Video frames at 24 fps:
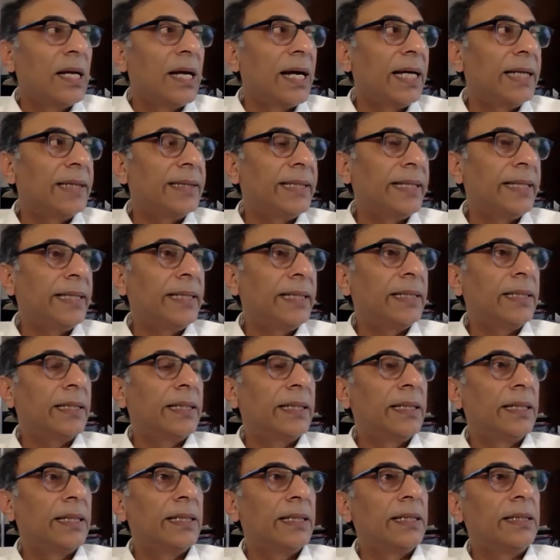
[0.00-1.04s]
I think
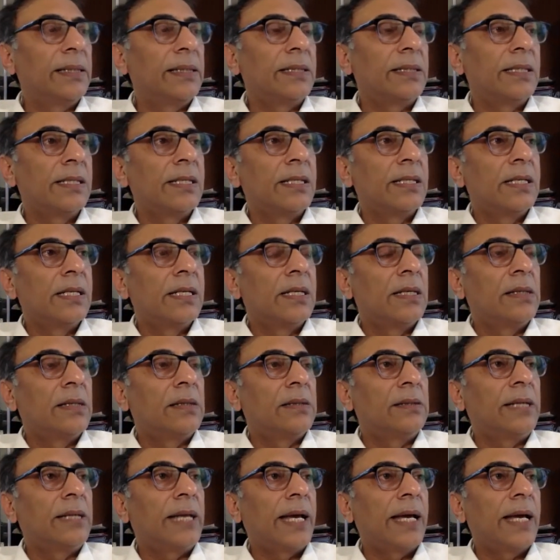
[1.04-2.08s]

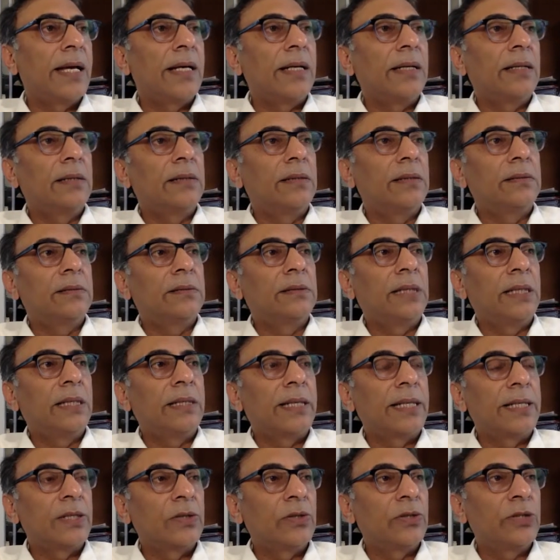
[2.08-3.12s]
the
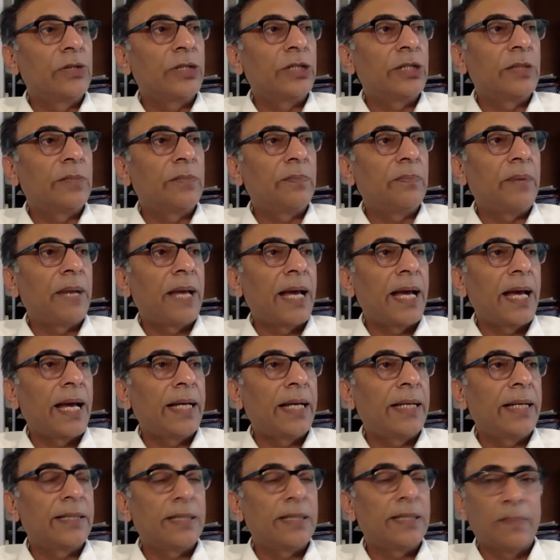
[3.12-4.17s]
resolution
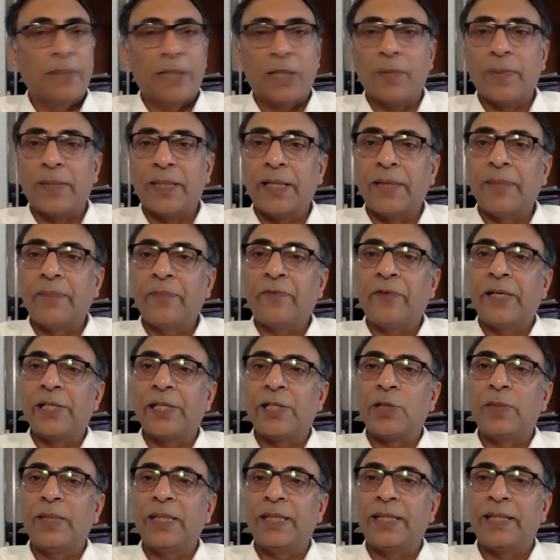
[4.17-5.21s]
plan submitted by them
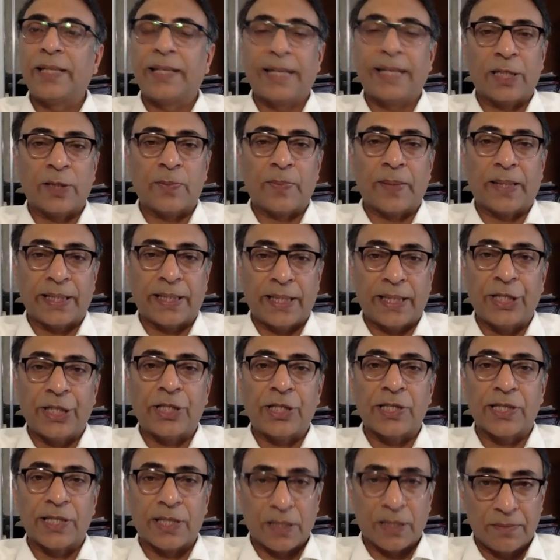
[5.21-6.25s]
fails to meet their
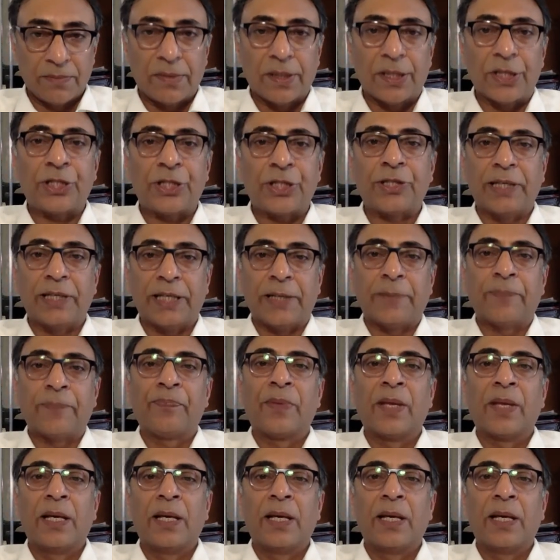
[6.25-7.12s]
expectations commercially.